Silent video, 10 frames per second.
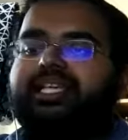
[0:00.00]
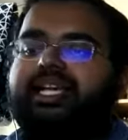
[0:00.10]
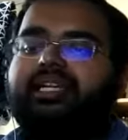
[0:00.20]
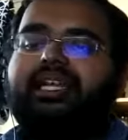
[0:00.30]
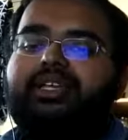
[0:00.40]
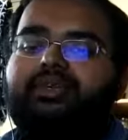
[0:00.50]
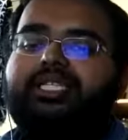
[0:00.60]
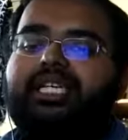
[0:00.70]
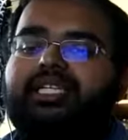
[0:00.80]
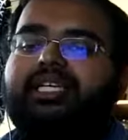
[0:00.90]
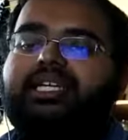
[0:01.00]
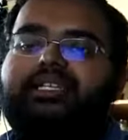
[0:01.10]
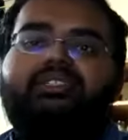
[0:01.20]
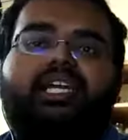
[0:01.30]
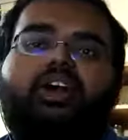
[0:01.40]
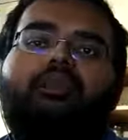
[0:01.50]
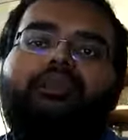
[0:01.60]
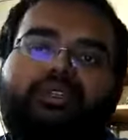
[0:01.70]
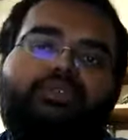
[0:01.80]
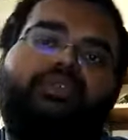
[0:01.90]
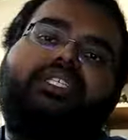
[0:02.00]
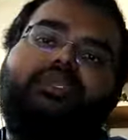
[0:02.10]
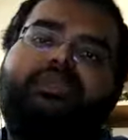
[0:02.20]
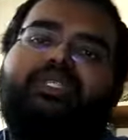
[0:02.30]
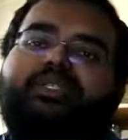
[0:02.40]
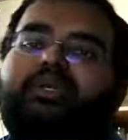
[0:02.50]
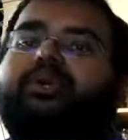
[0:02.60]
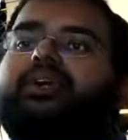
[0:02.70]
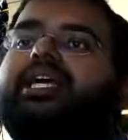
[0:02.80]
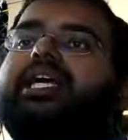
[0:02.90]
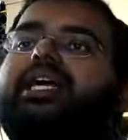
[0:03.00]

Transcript: Like, unlike using other conductors like copper, which would just be slow,